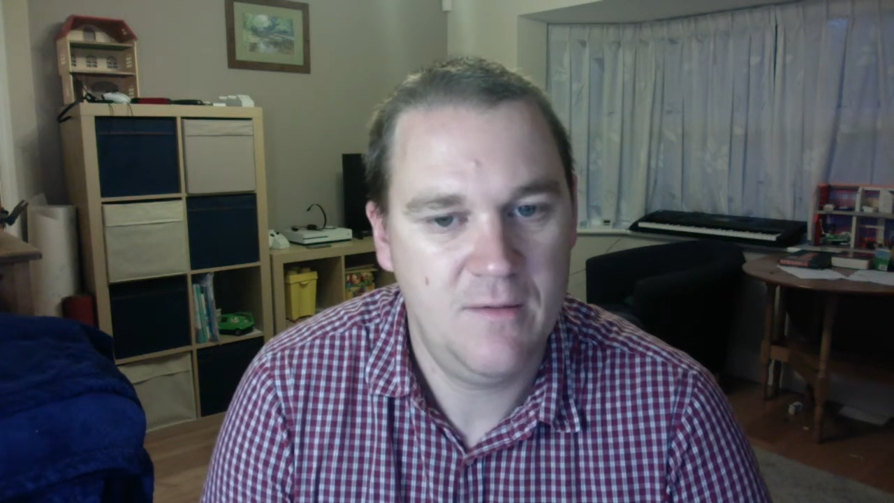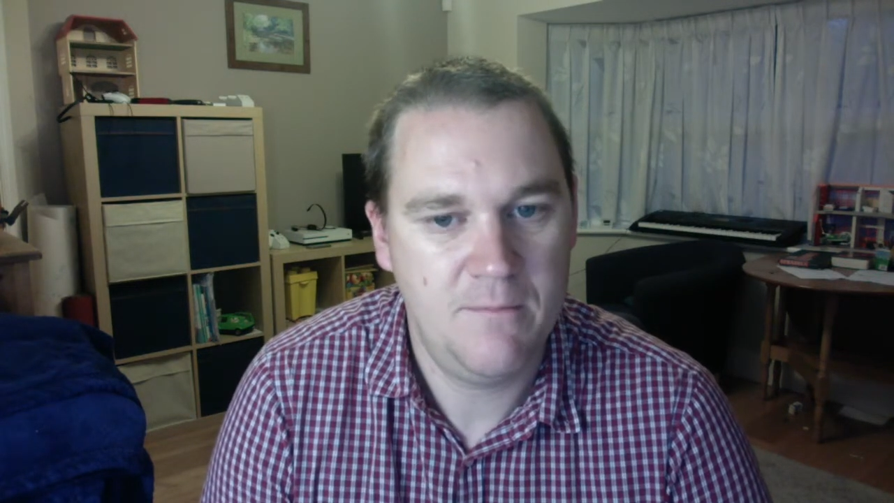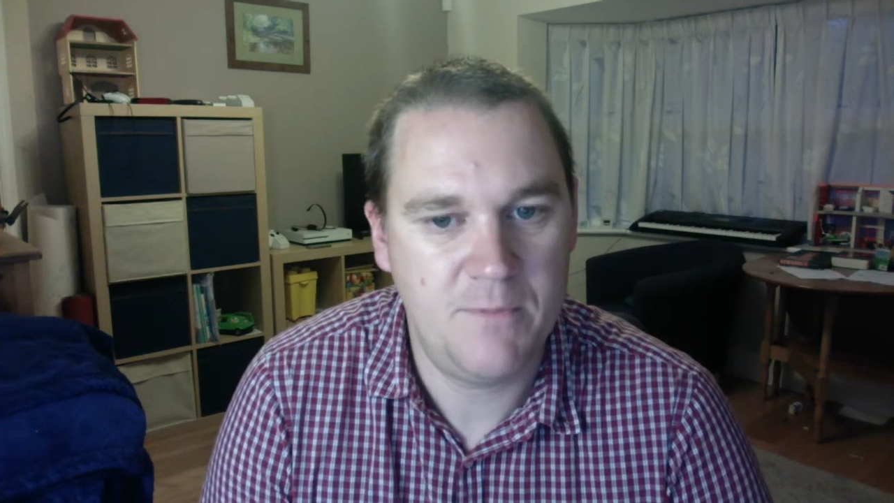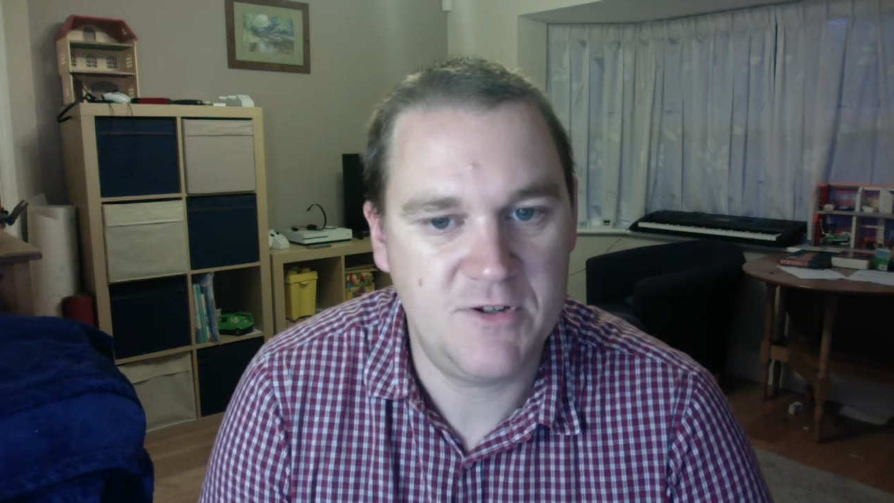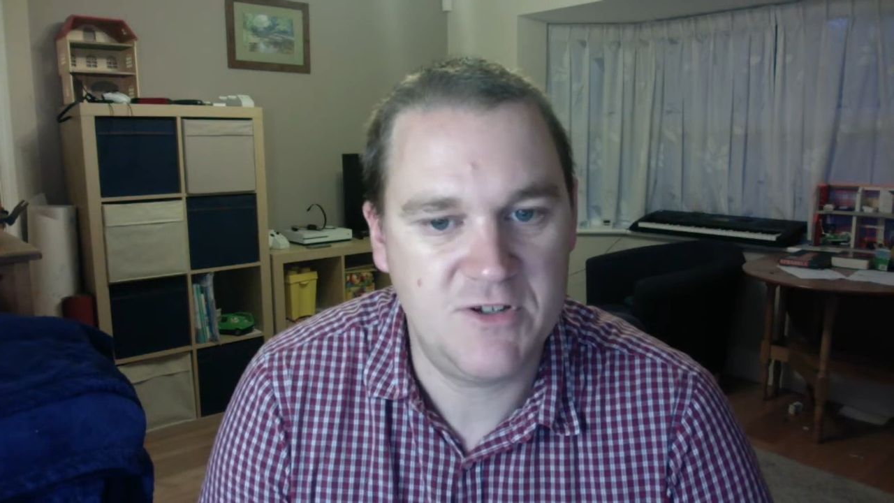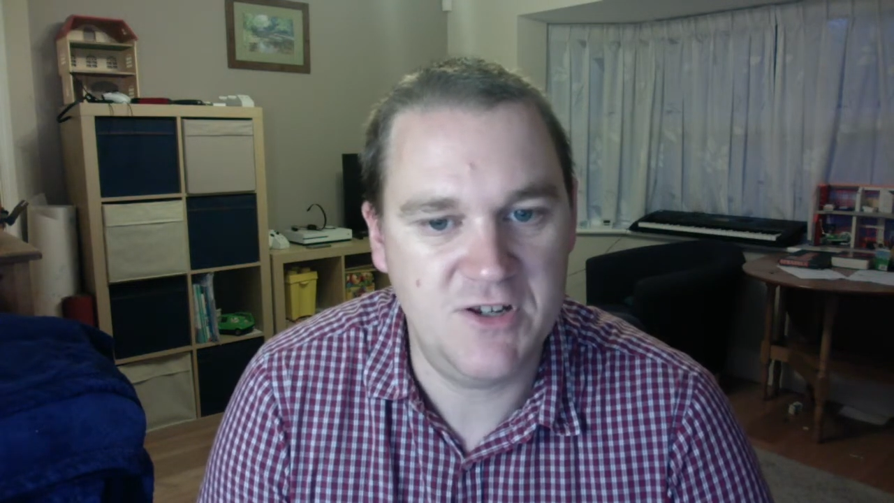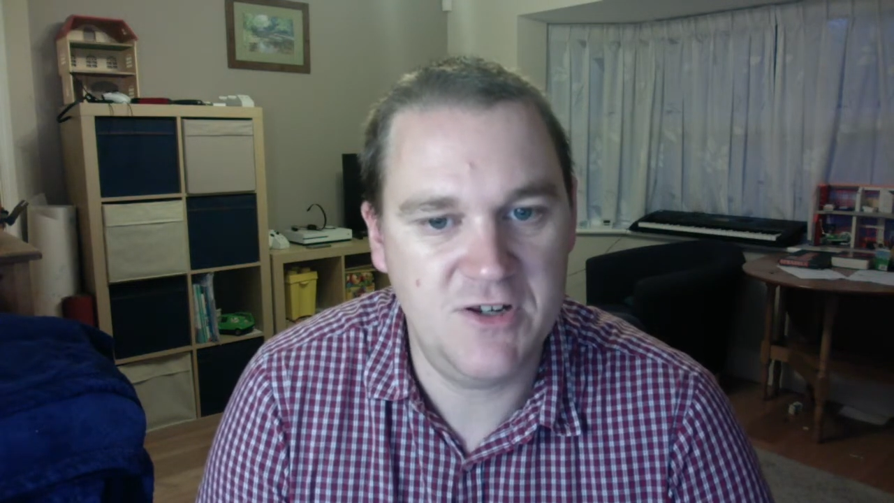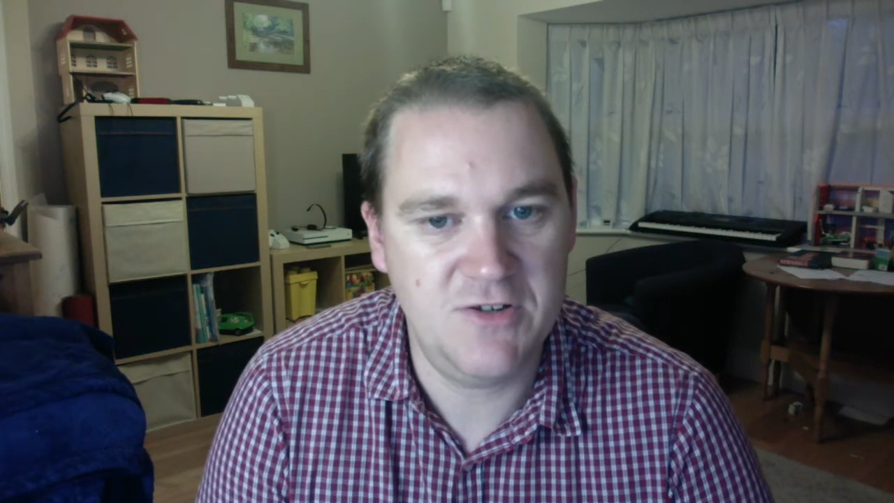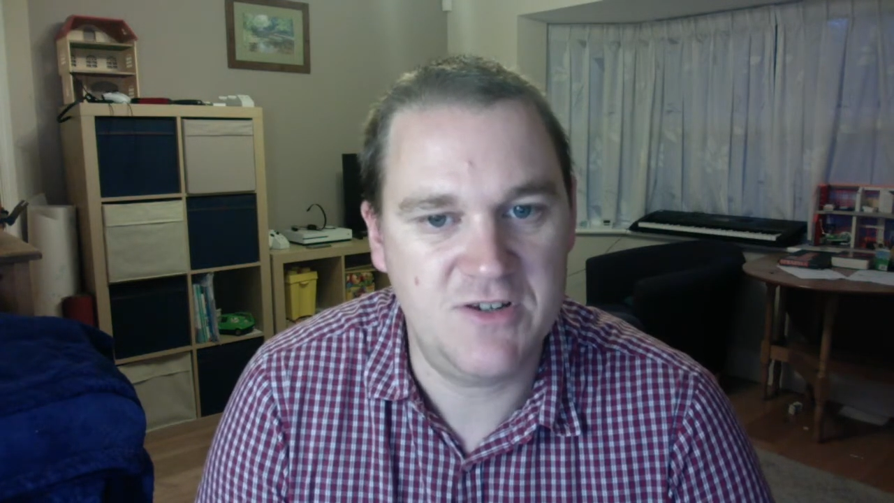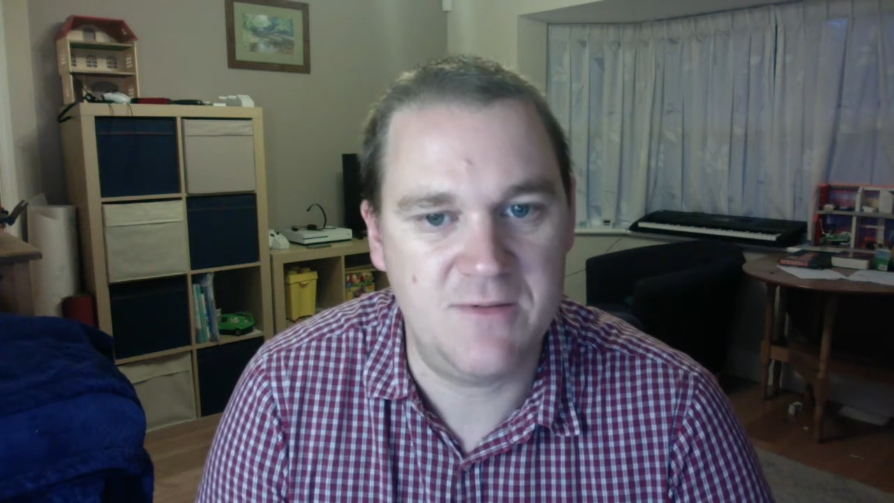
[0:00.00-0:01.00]
but she
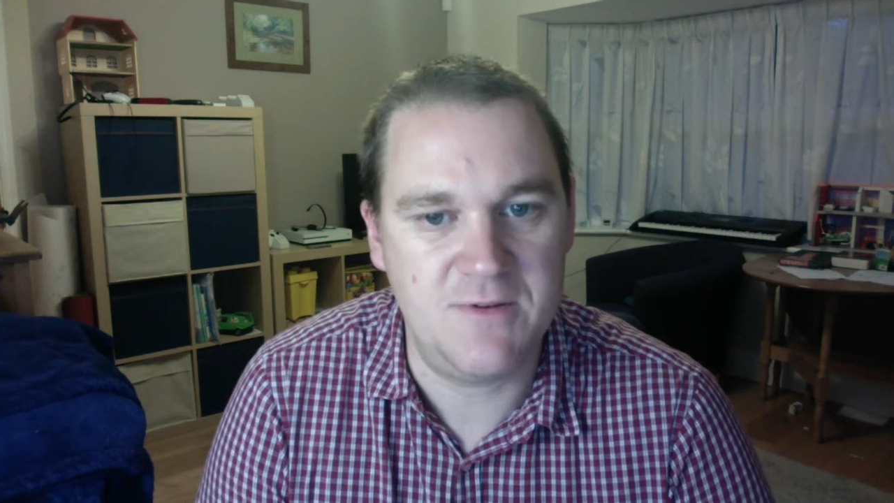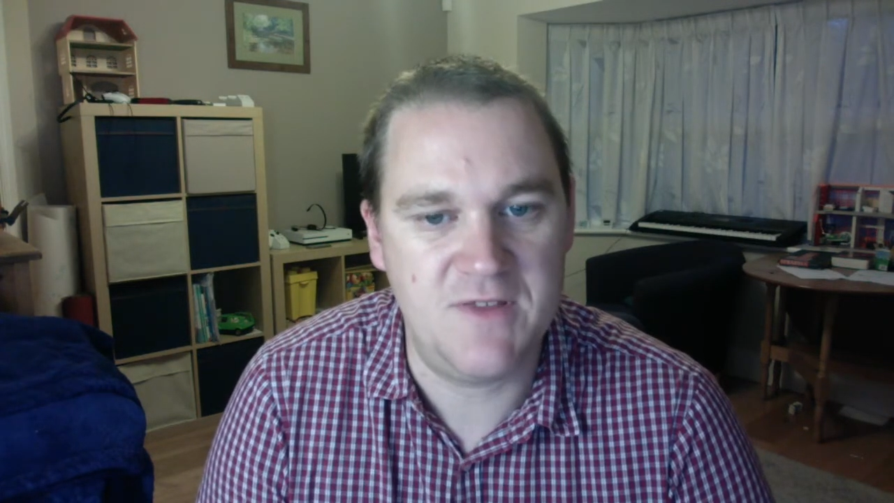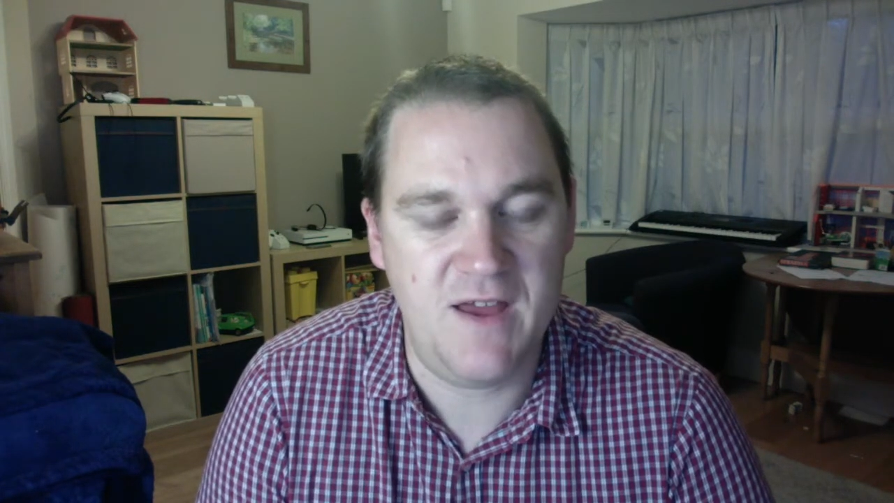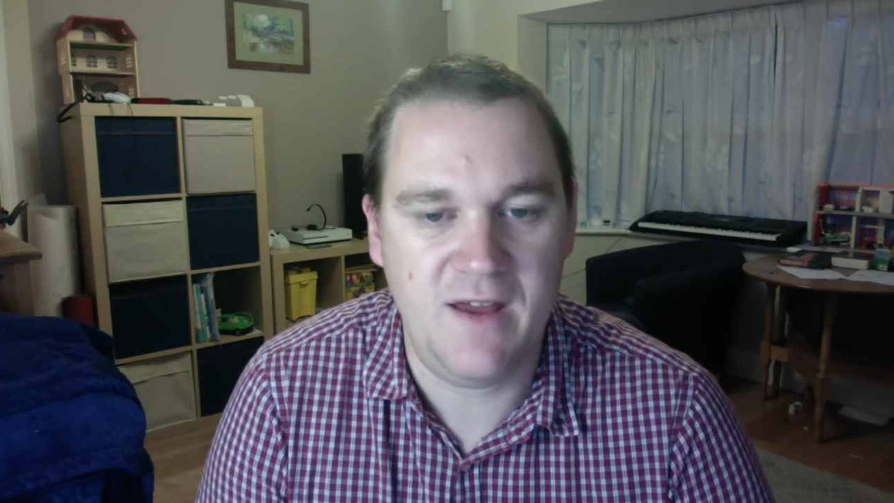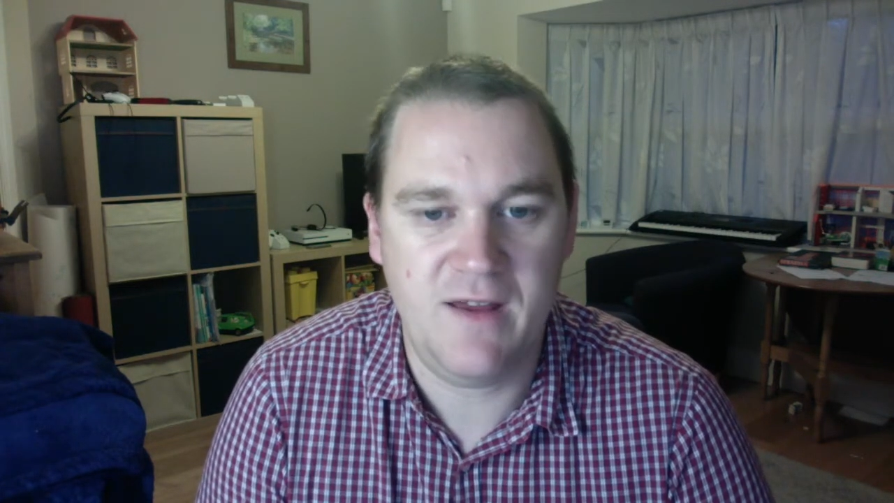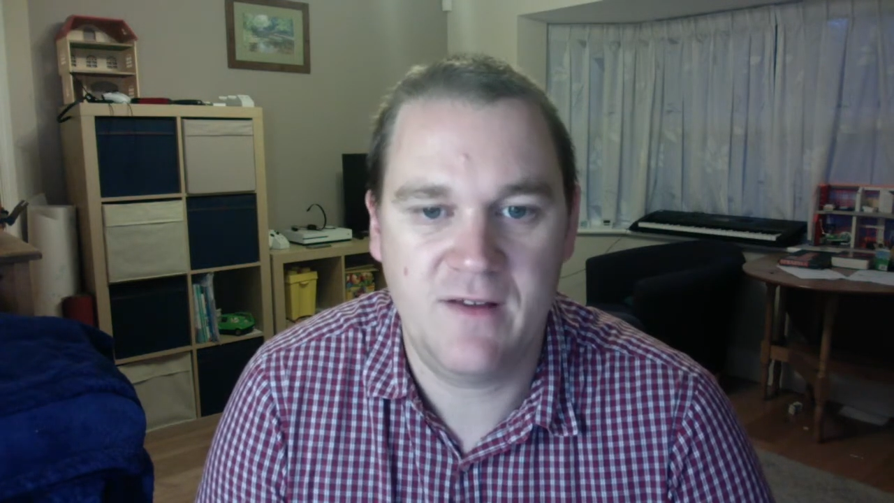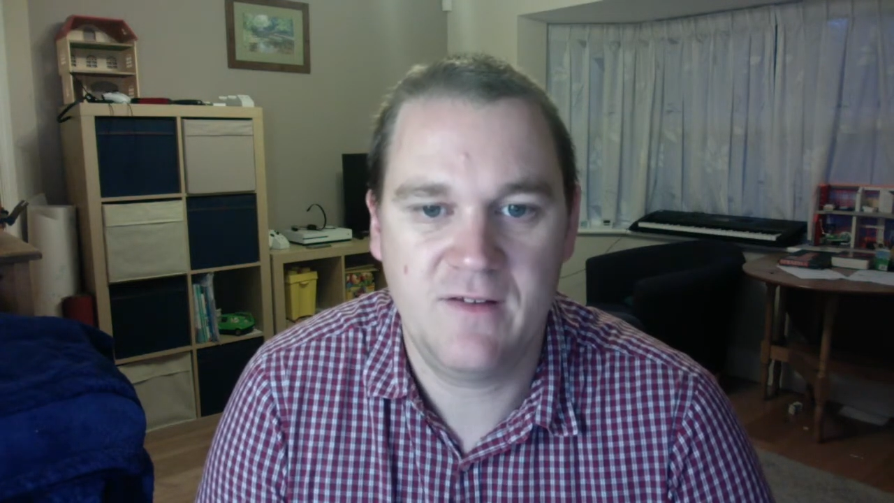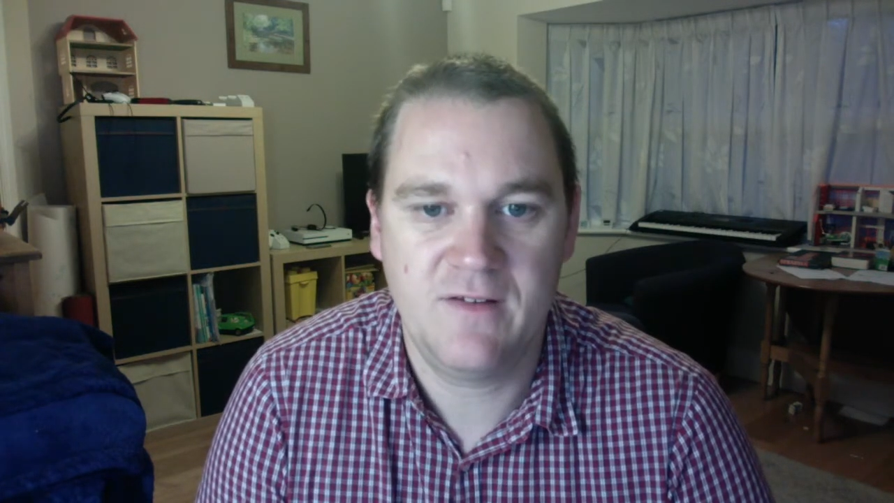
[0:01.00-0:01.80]
knew she was there